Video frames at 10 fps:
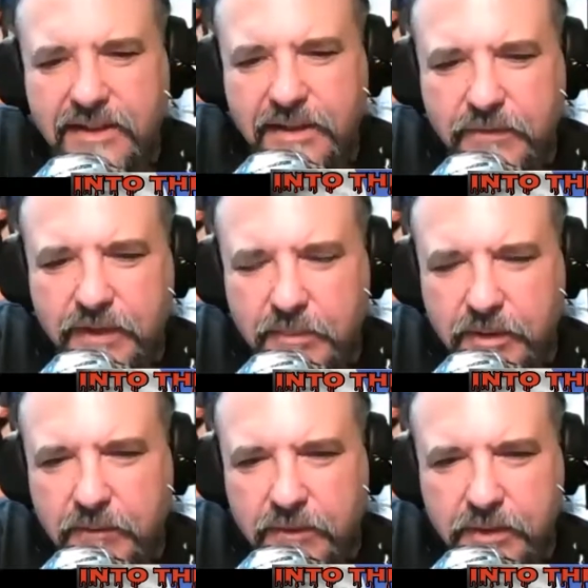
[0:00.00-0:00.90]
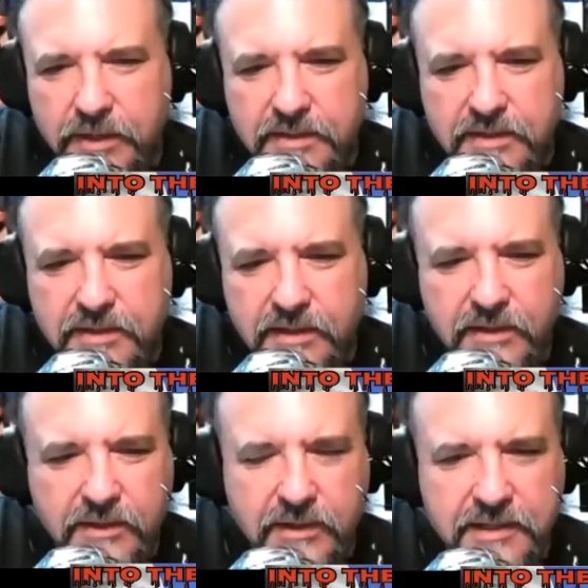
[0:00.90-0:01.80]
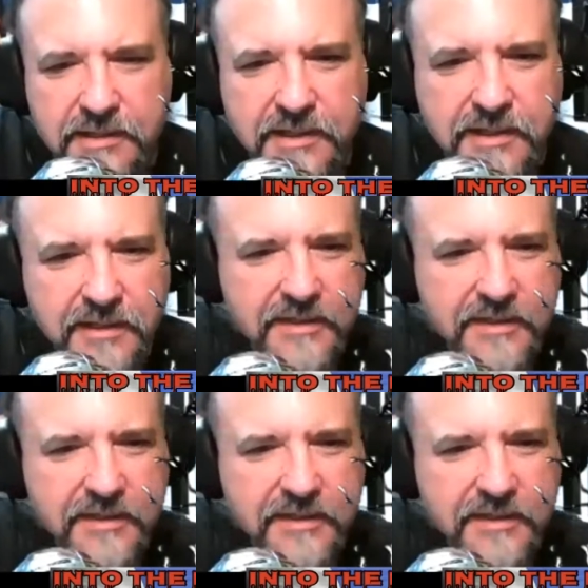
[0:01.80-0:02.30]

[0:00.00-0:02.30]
You got family and friends that say you're crazy?